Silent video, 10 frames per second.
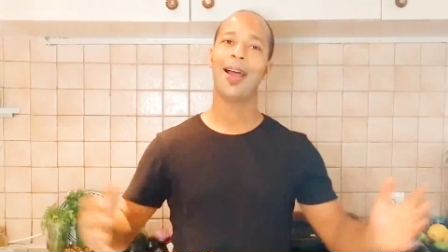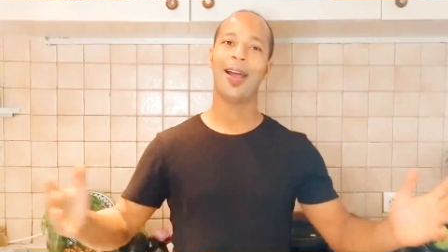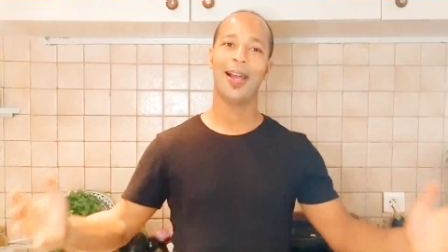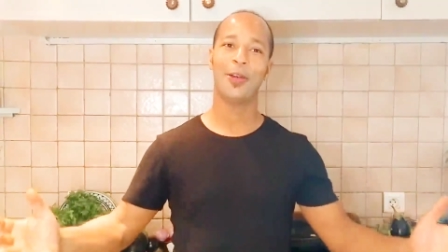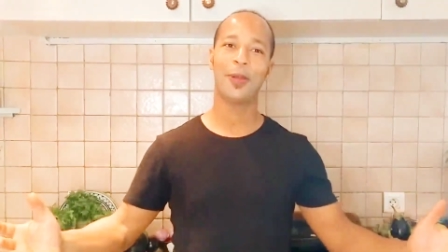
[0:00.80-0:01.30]

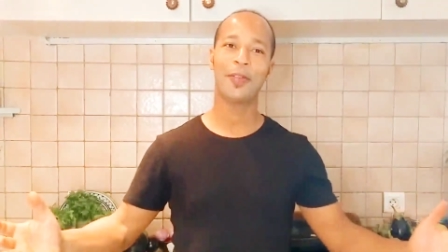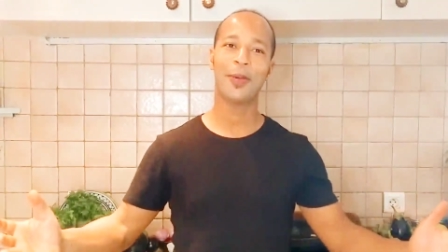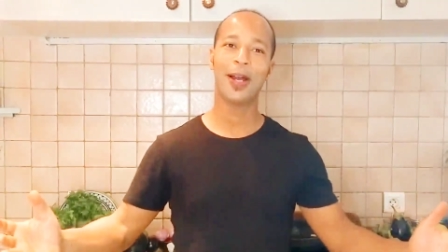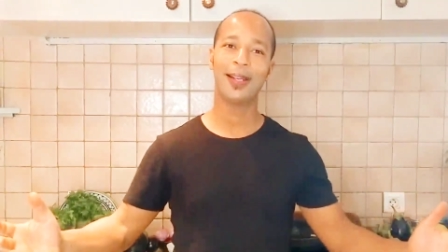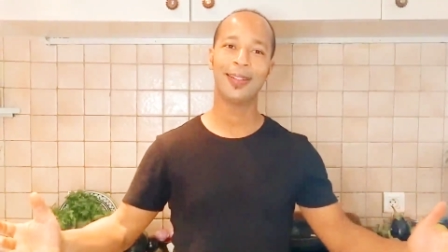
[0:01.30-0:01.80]
Hello
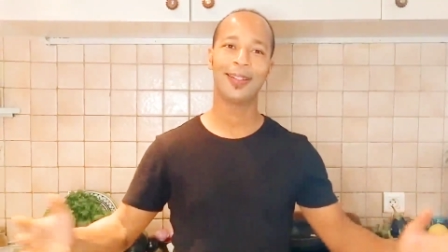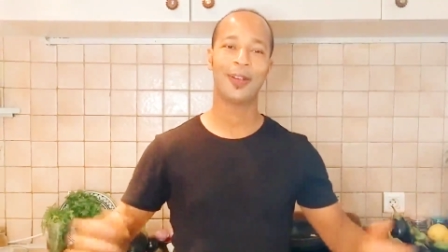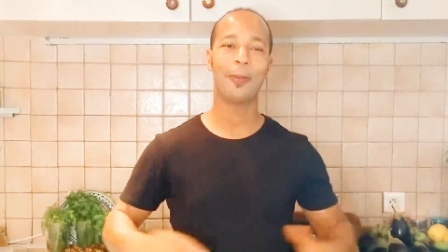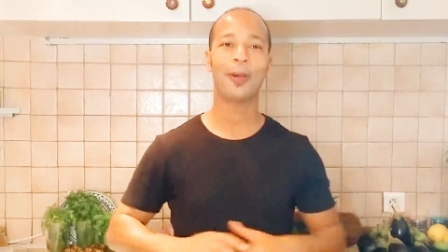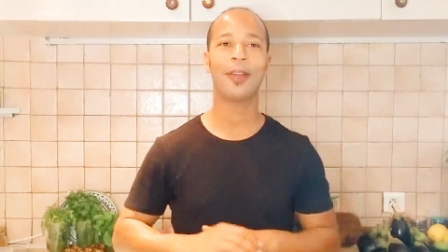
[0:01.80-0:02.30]
everyone, hope
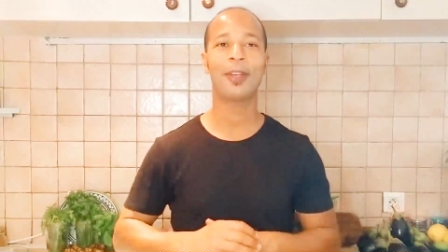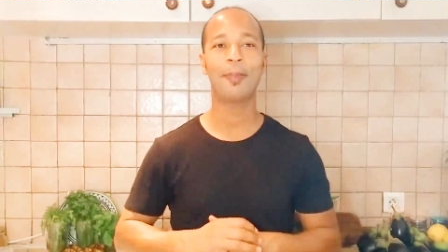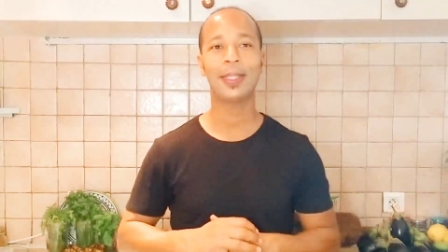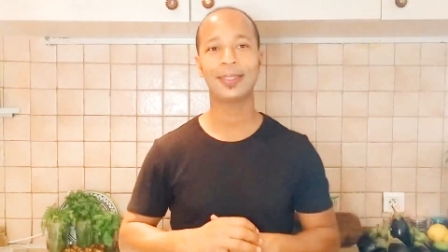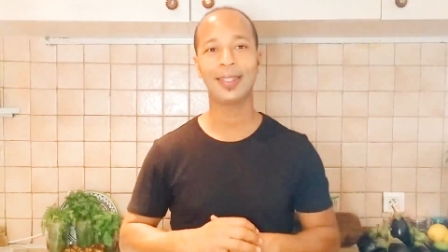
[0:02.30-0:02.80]
you're having an
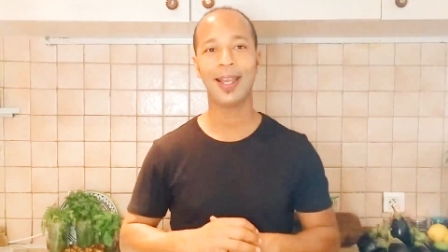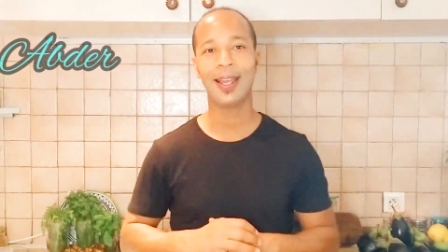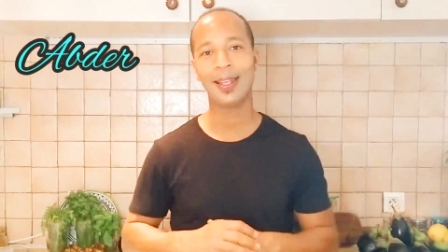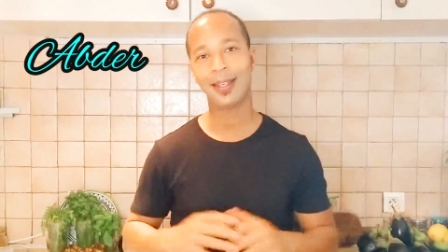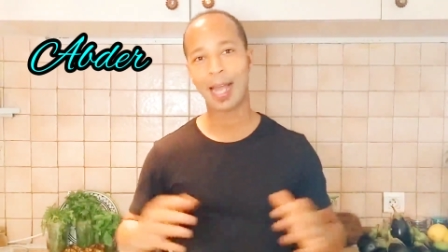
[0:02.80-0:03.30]
amazing
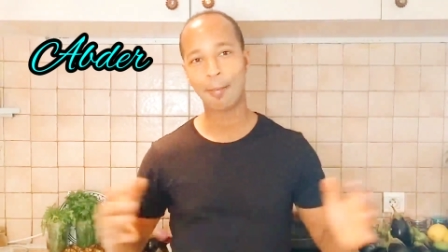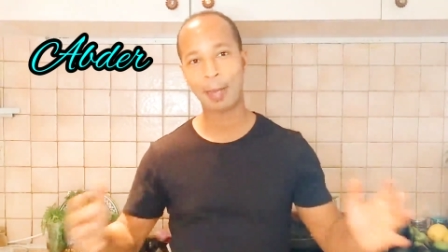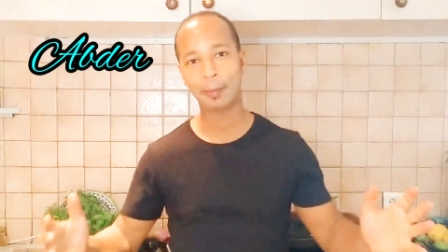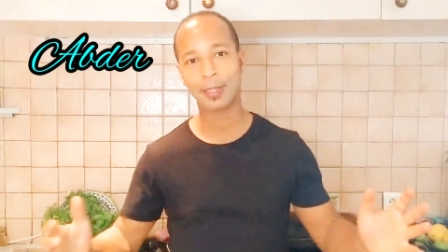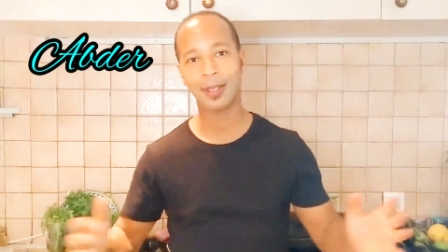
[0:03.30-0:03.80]
day. I'm
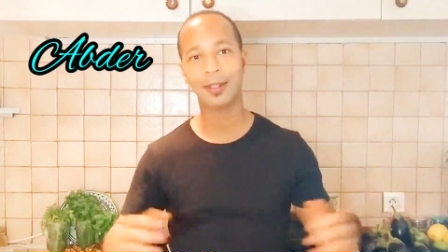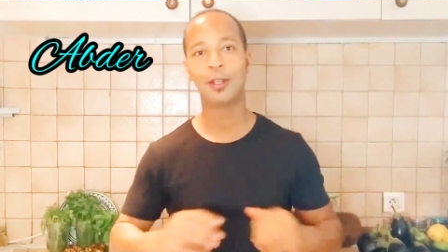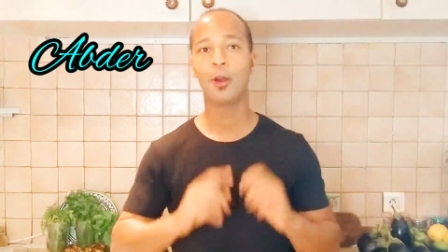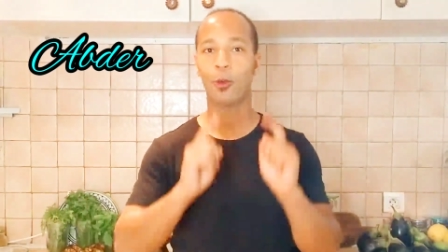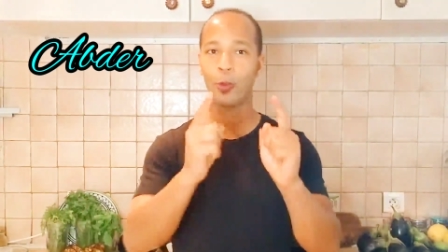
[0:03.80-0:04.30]
up there.
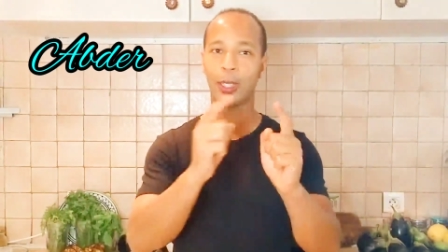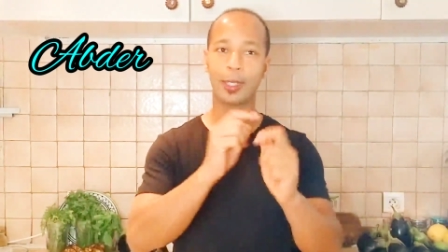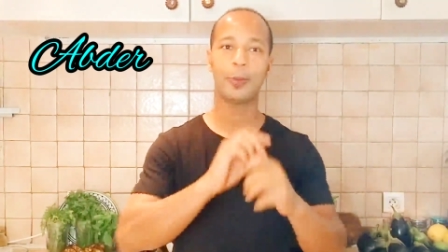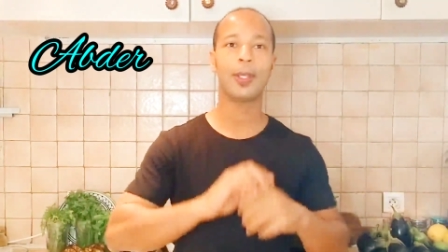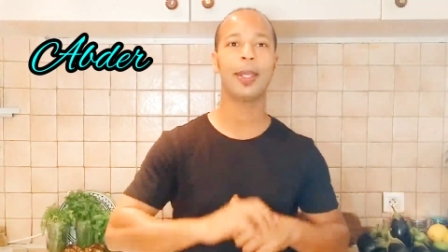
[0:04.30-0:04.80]
Welcome
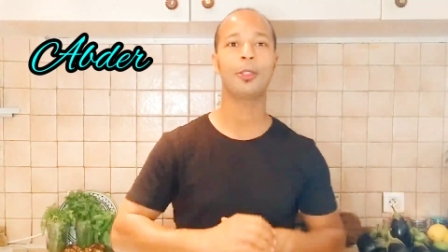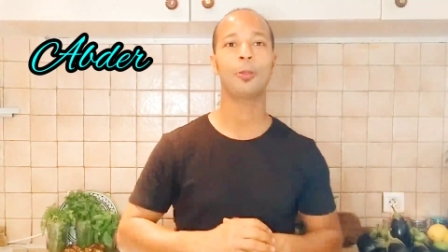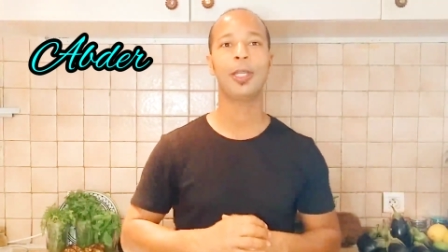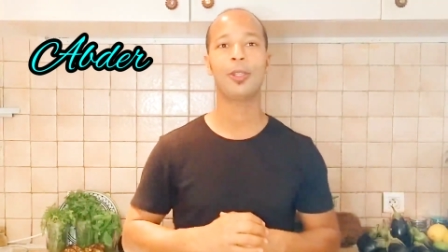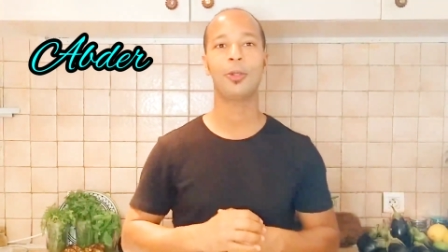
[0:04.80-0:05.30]
again to
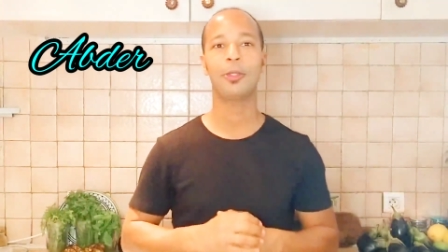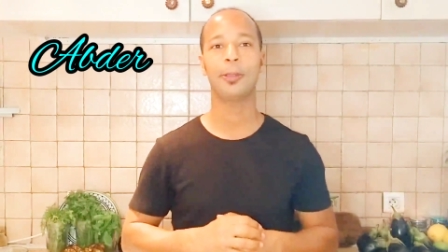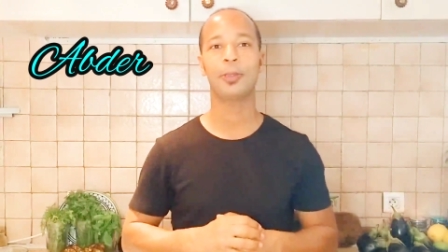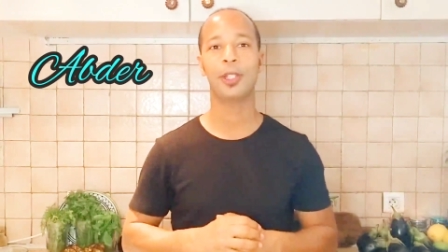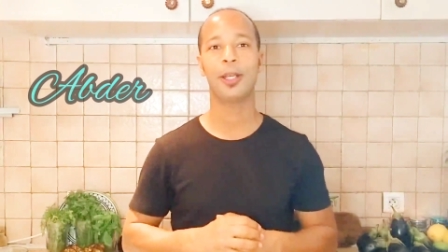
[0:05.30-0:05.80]
my YouTube
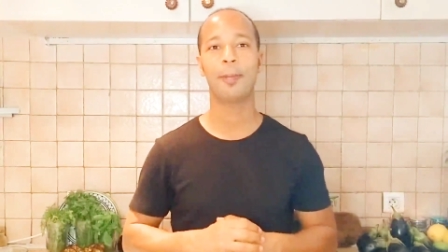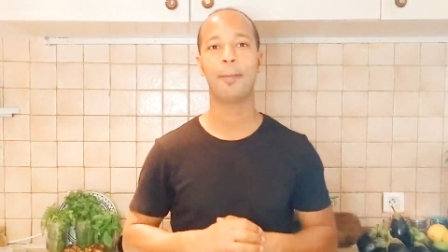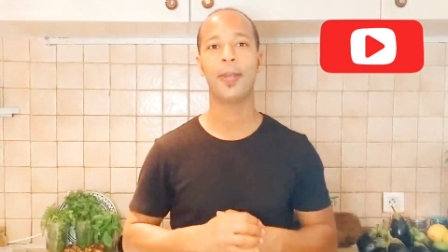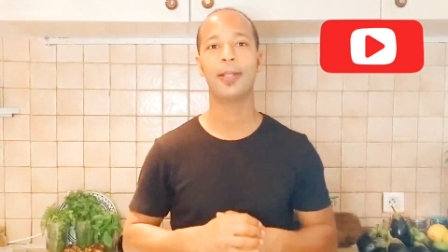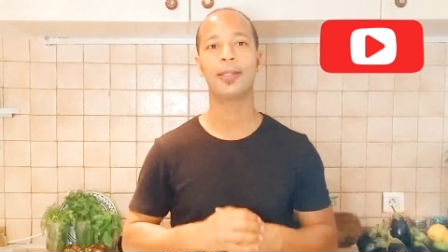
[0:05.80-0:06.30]
channel
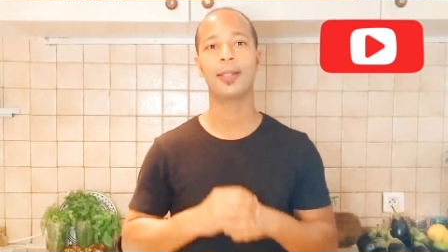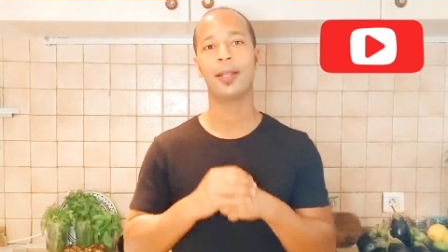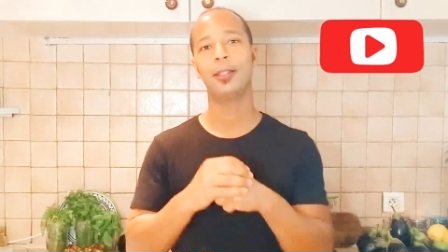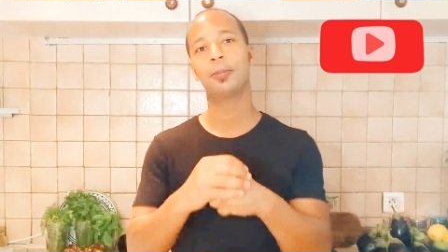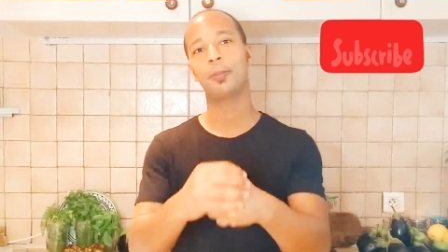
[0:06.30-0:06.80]
based
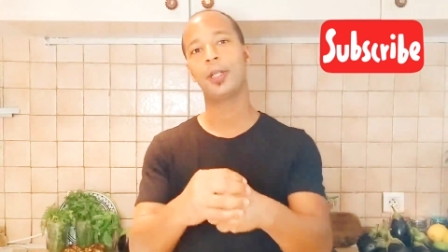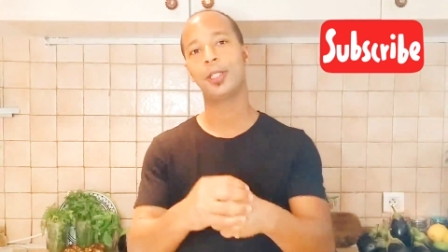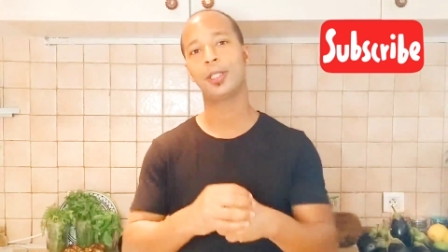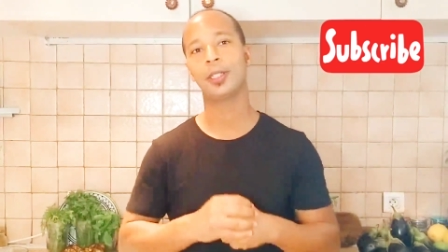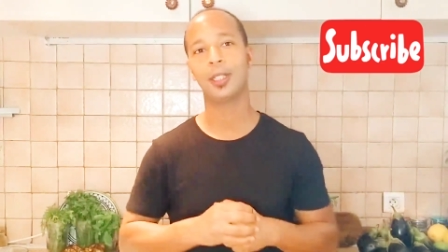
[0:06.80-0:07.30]

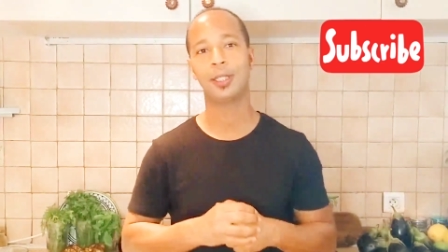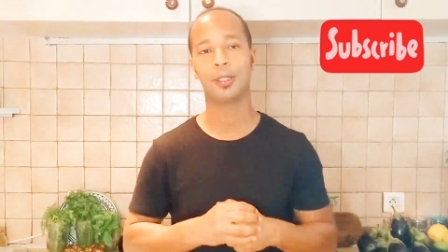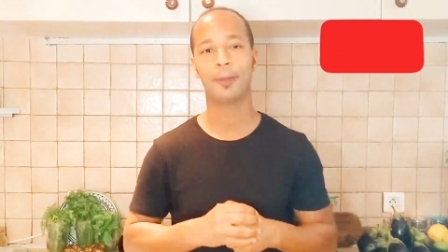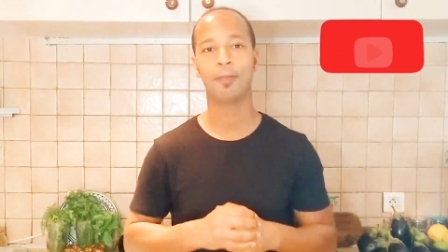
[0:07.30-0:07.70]
Inspiration Kitchen.